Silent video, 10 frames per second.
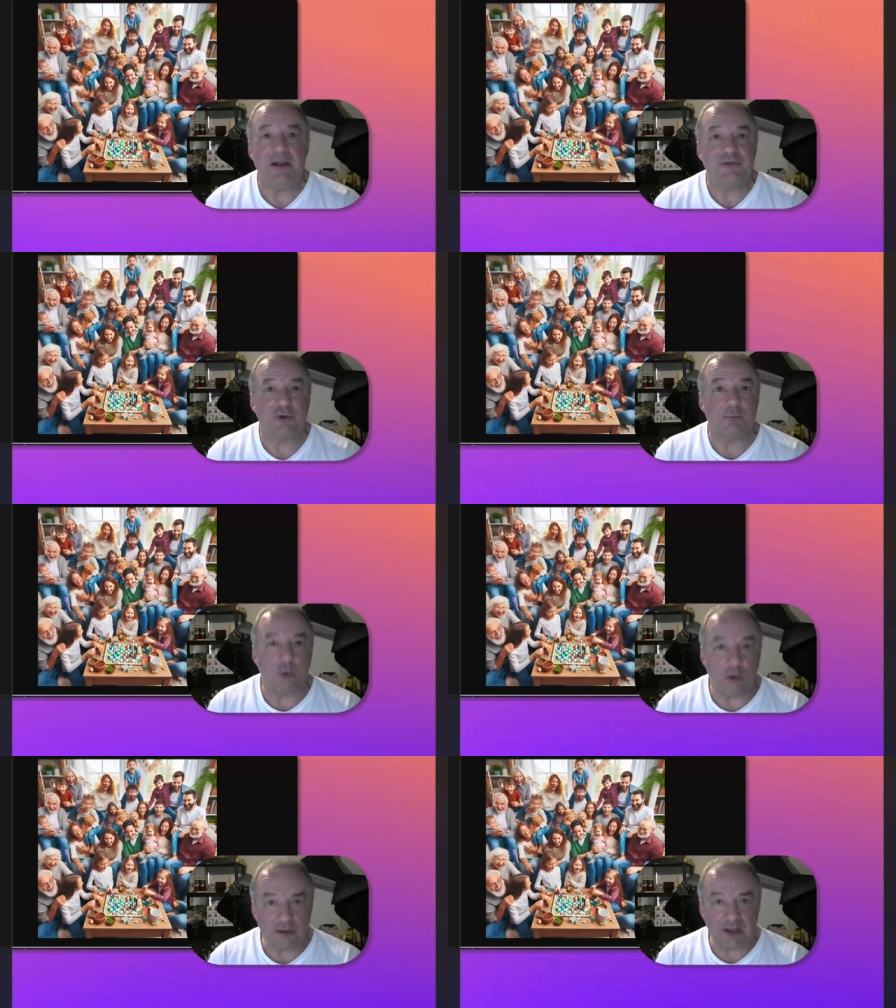they're
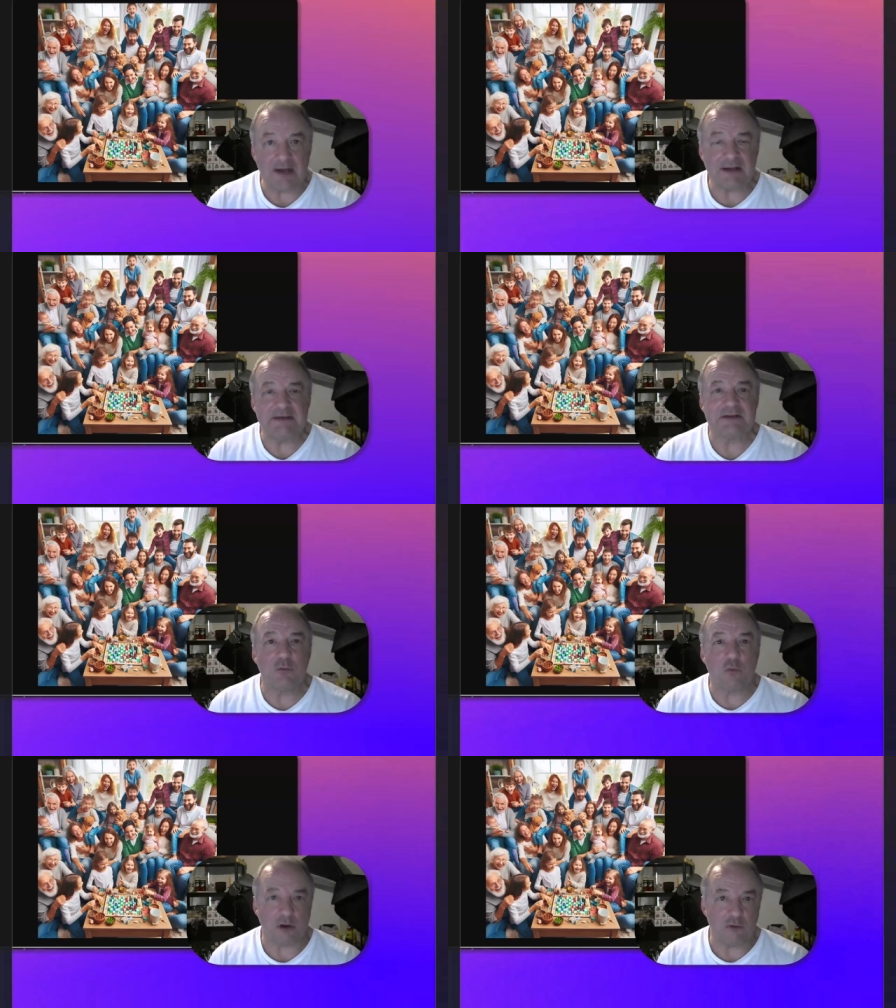more likely to
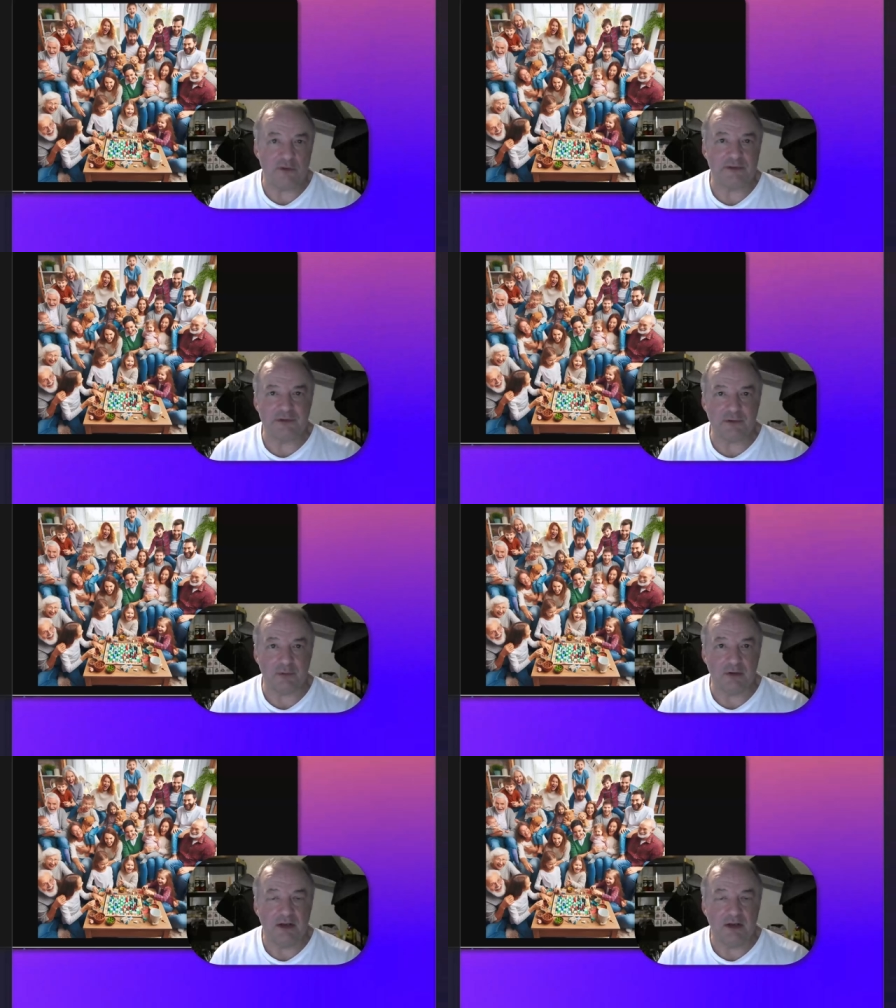work with you